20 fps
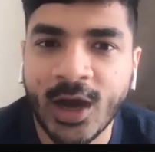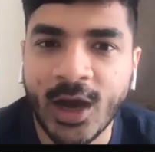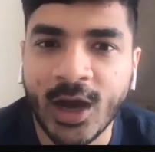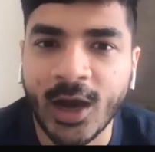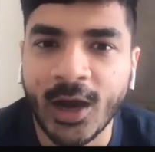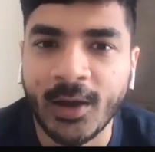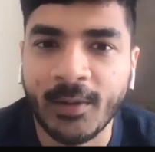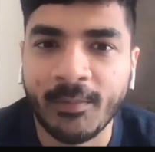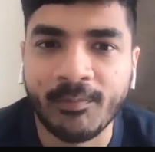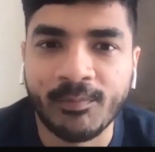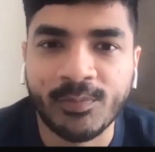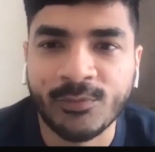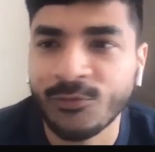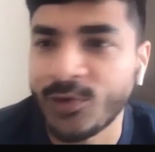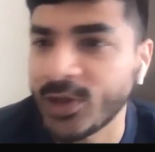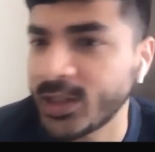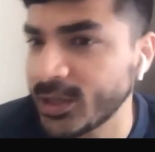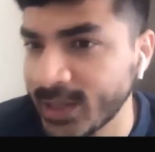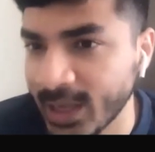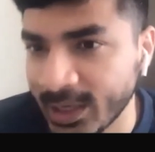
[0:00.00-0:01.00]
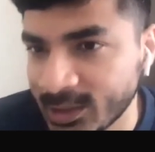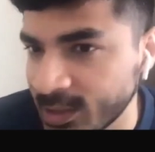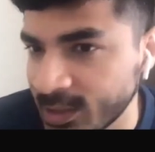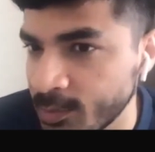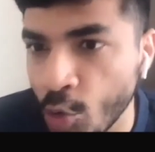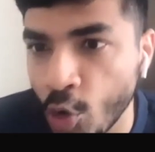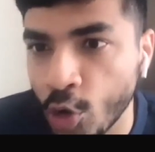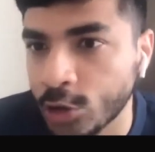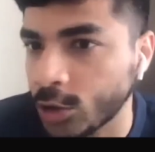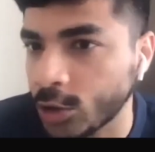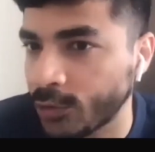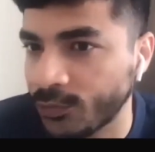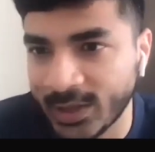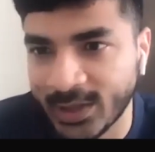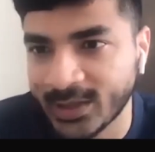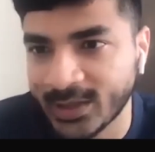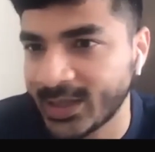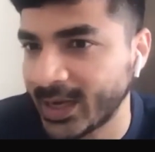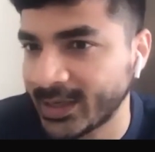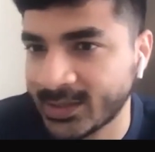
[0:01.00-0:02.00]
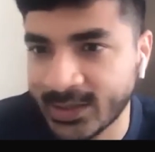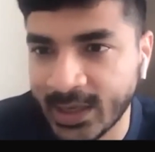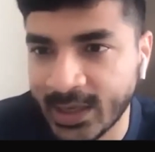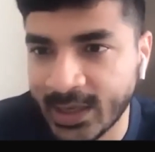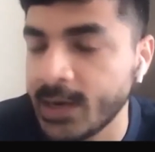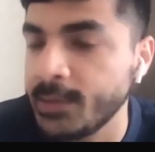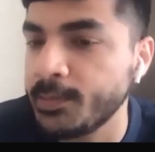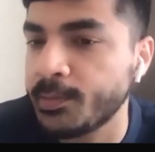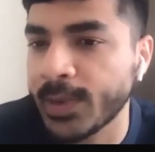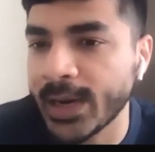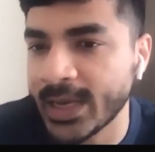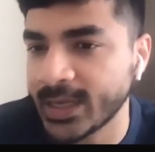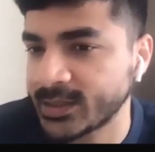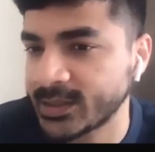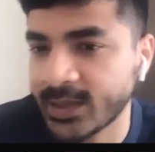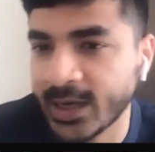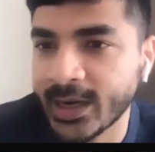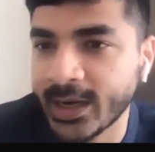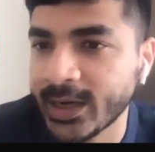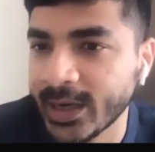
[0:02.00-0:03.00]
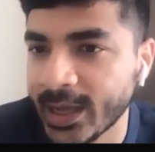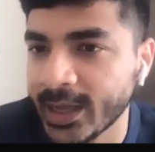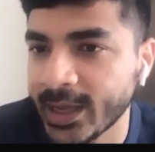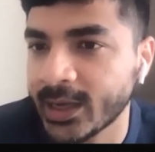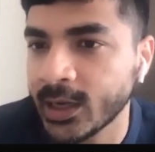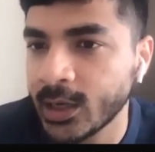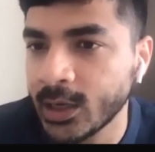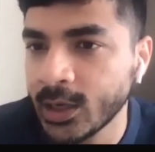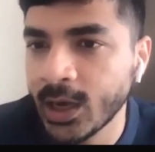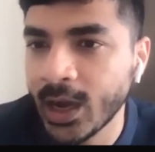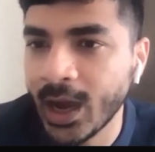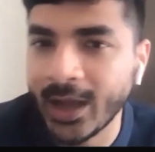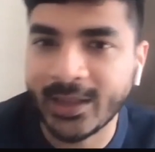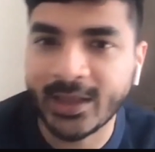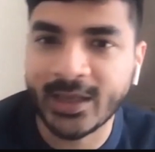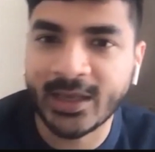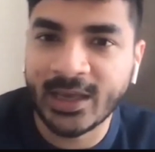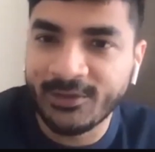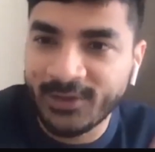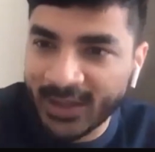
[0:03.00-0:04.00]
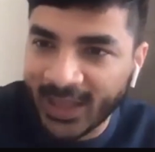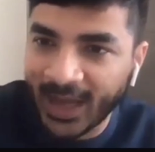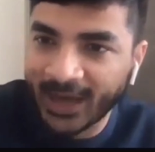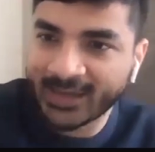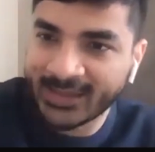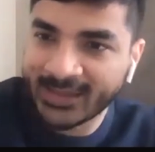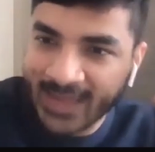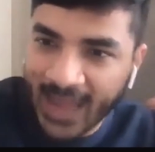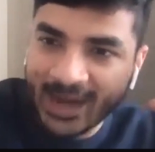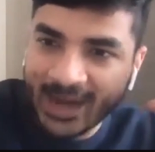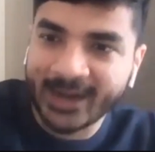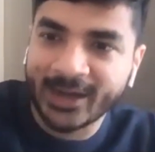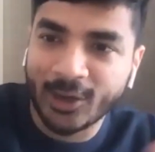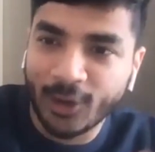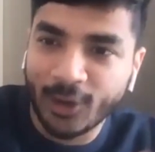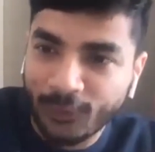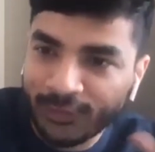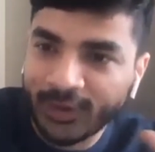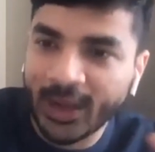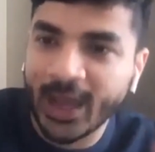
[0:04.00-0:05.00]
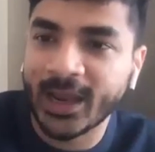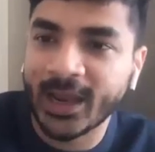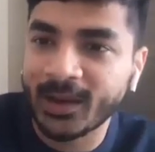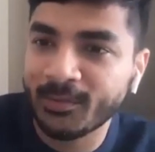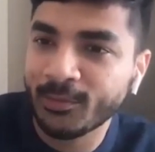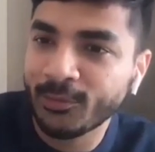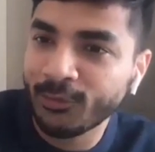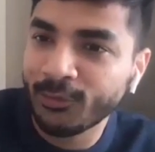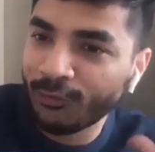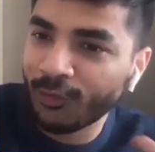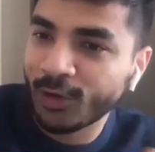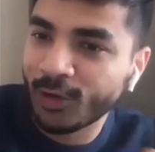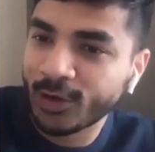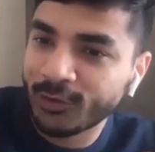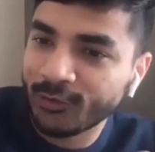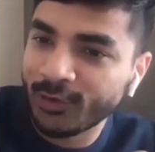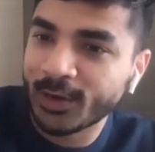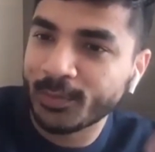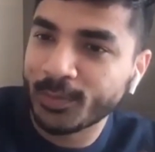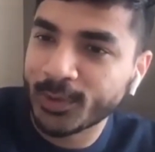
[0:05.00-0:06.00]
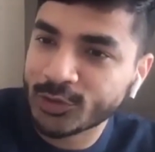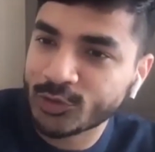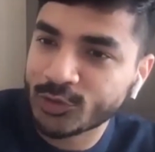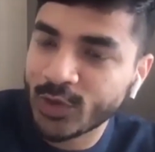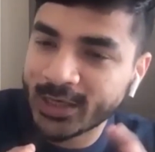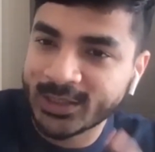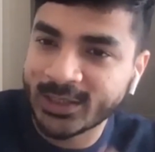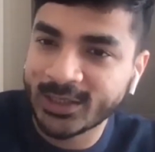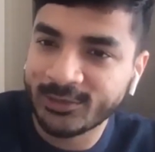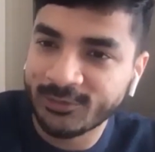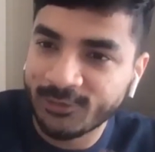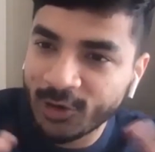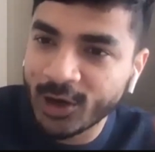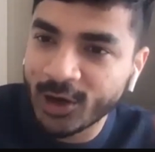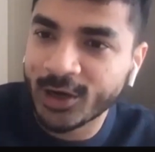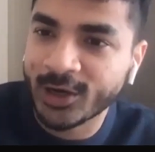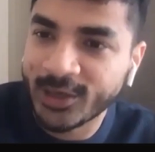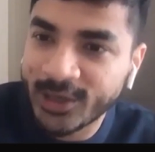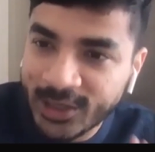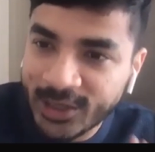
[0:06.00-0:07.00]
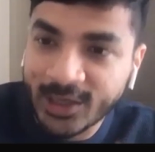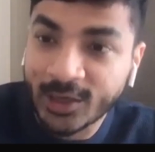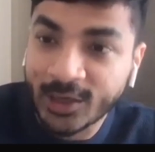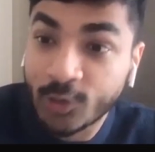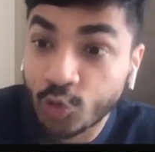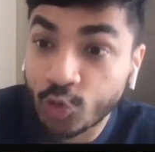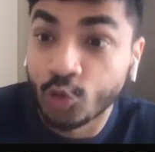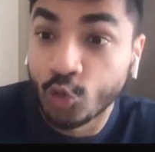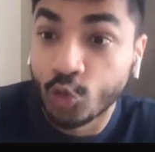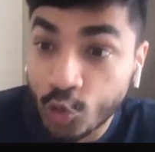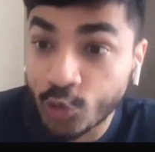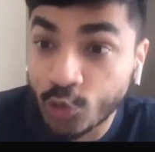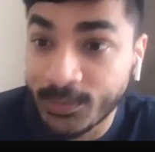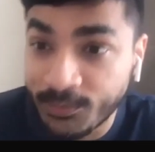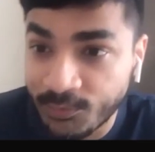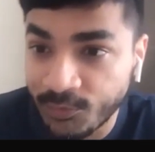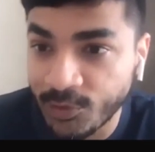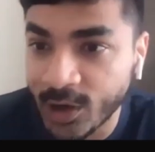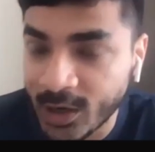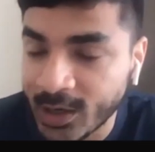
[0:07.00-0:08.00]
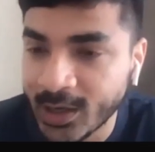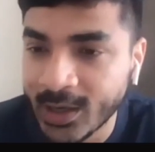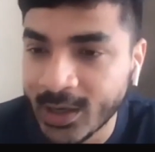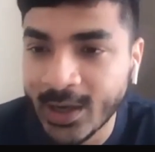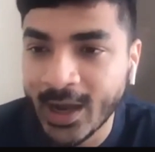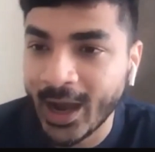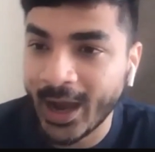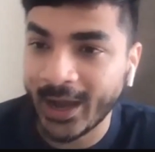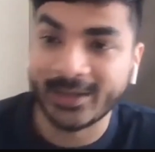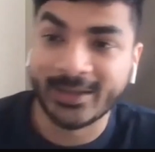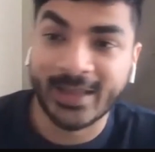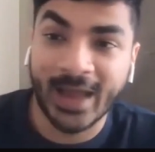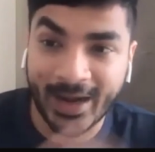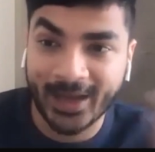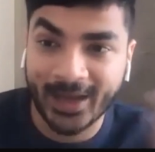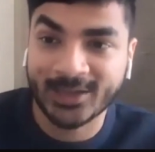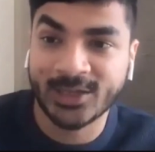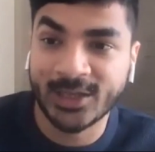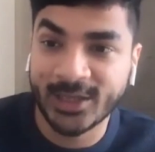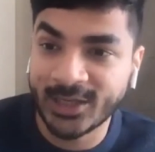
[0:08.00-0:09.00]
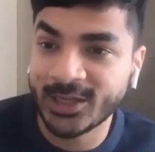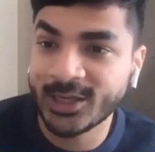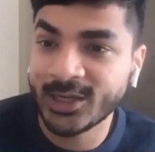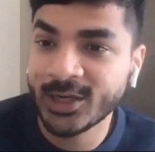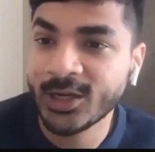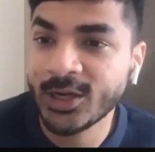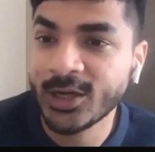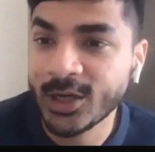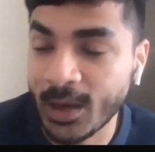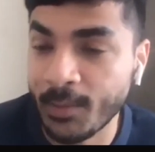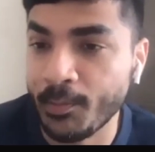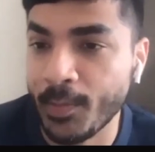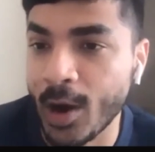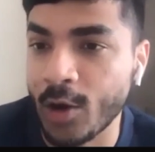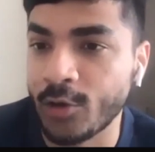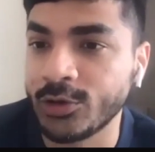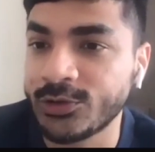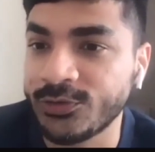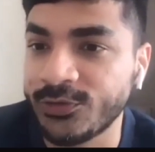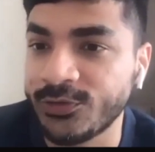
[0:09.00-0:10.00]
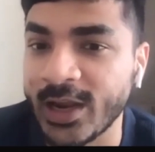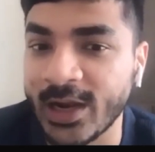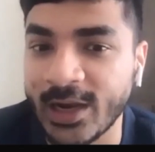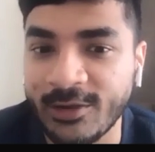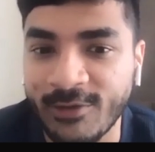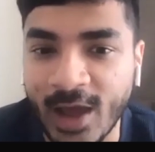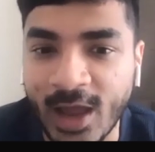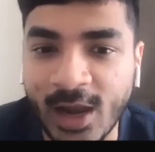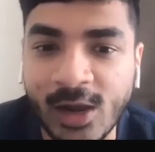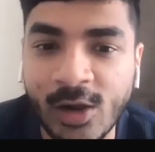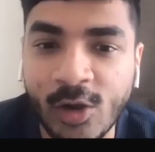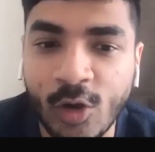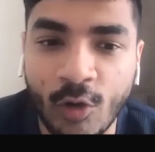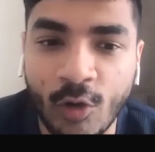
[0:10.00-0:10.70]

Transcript: whether that's remote or whether that's in place, right? Like I think giving that sanity of time for developers to actually work to do work, I think that actually compounds fairly well